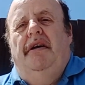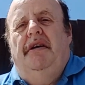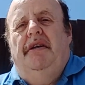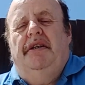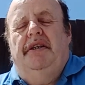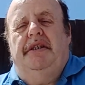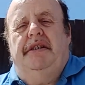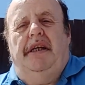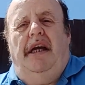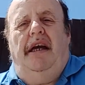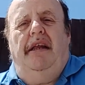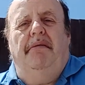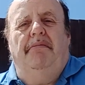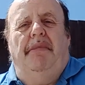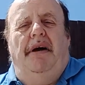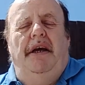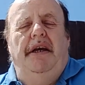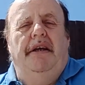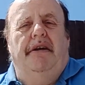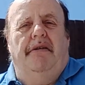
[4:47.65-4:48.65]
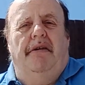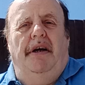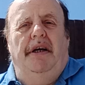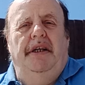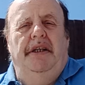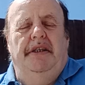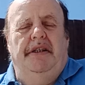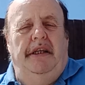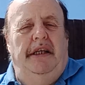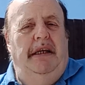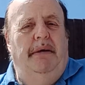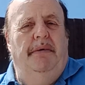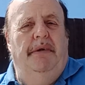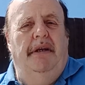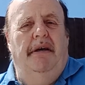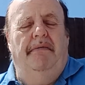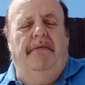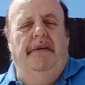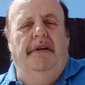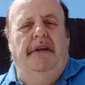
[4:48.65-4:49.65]
stand by Christ, he would
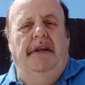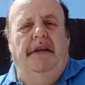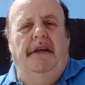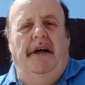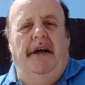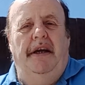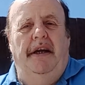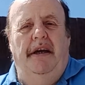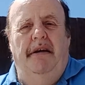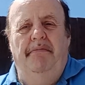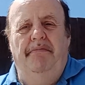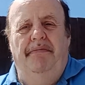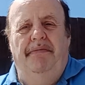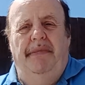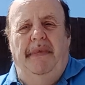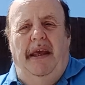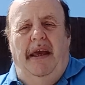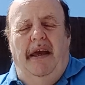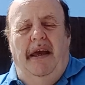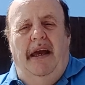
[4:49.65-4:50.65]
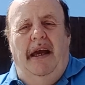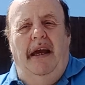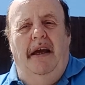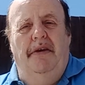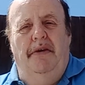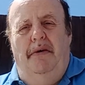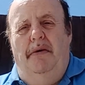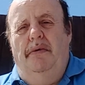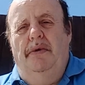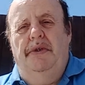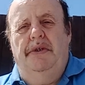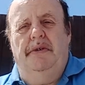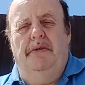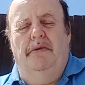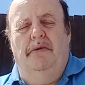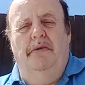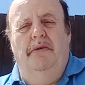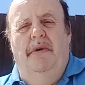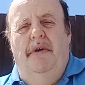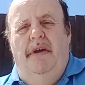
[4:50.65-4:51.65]
never deny him, and
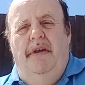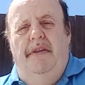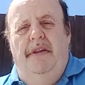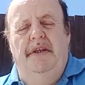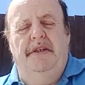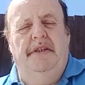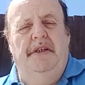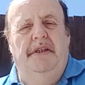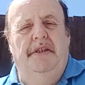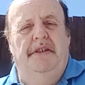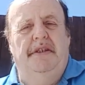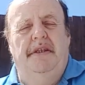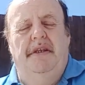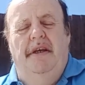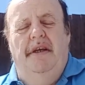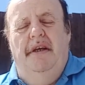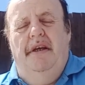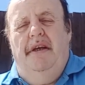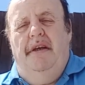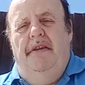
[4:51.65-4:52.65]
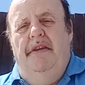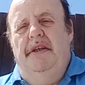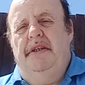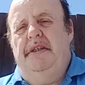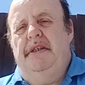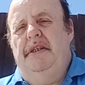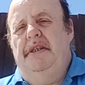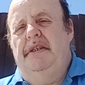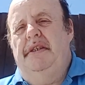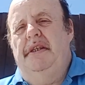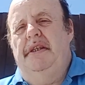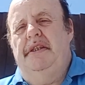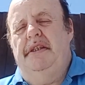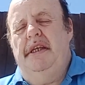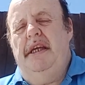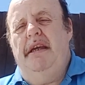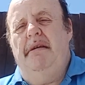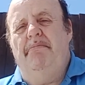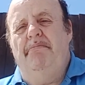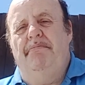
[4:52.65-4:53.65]
also this is the
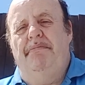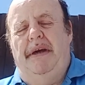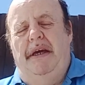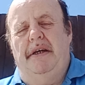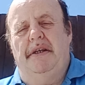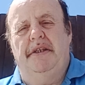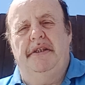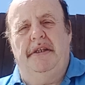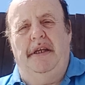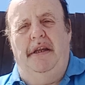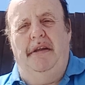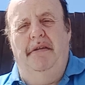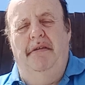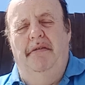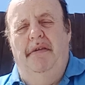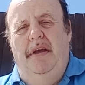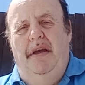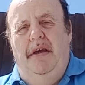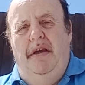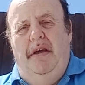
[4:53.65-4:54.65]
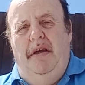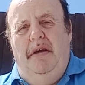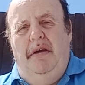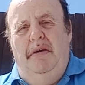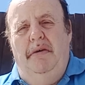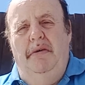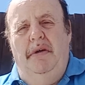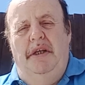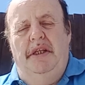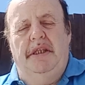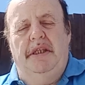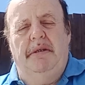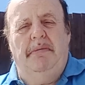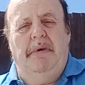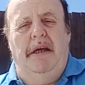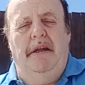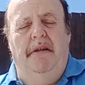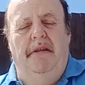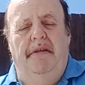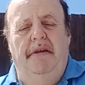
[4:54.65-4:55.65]
same person who had
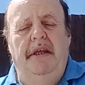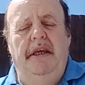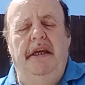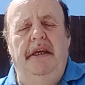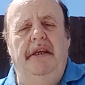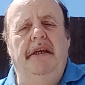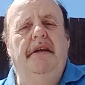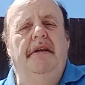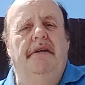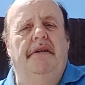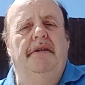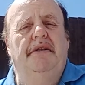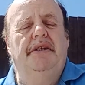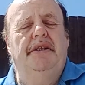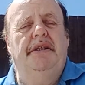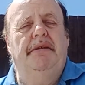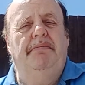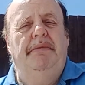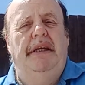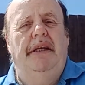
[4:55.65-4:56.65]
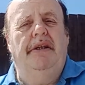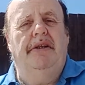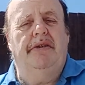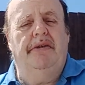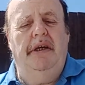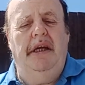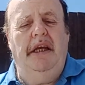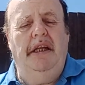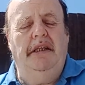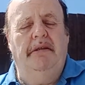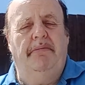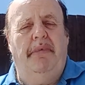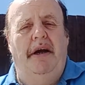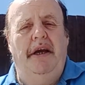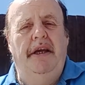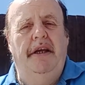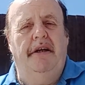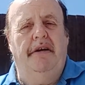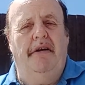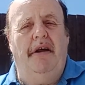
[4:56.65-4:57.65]
spent 3 years being trained
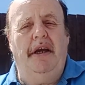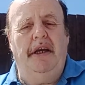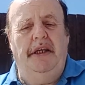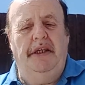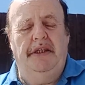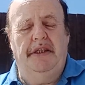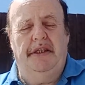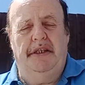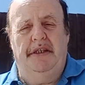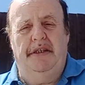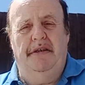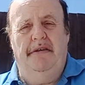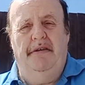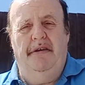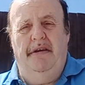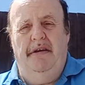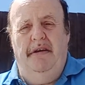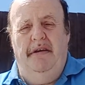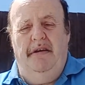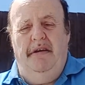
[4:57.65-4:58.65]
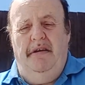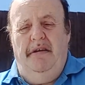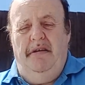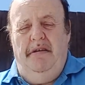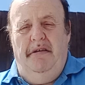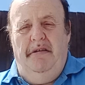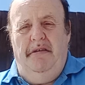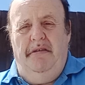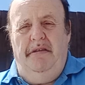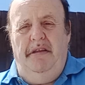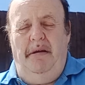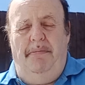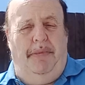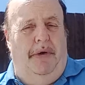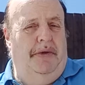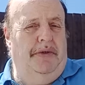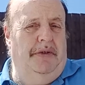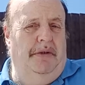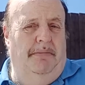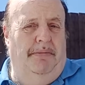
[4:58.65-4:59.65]
by Christ. The
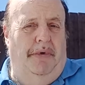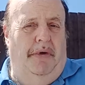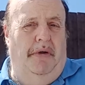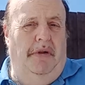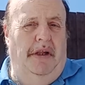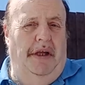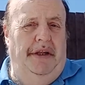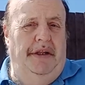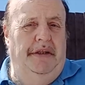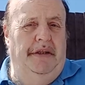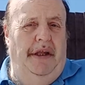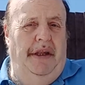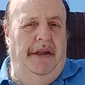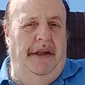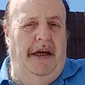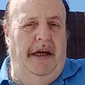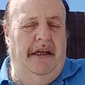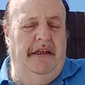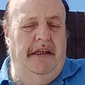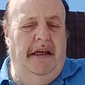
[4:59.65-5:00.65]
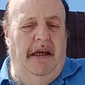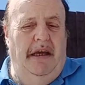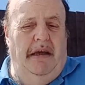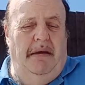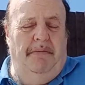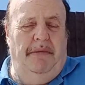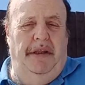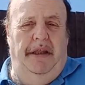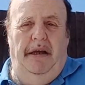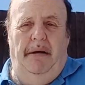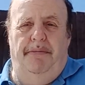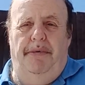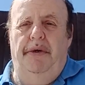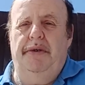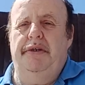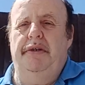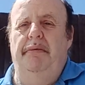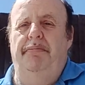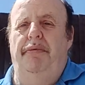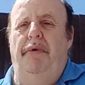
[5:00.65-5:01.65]
Apostle Paul hadn't done that, but the
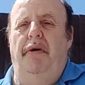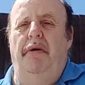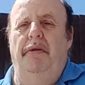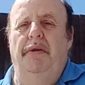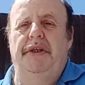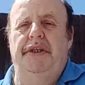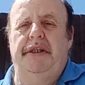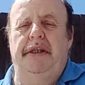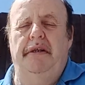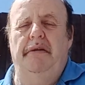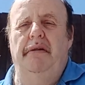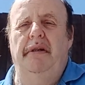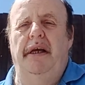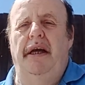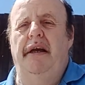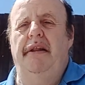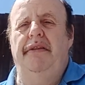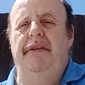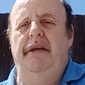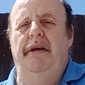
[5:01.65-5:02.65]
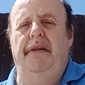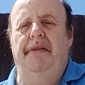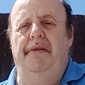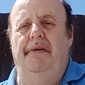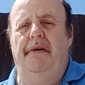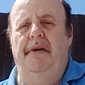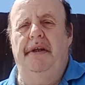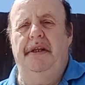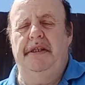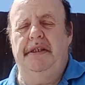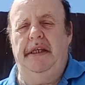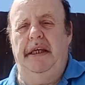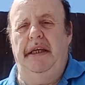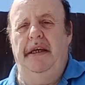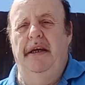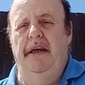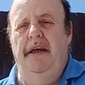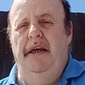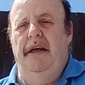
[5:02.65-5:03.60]
Apostle Paul still had the authority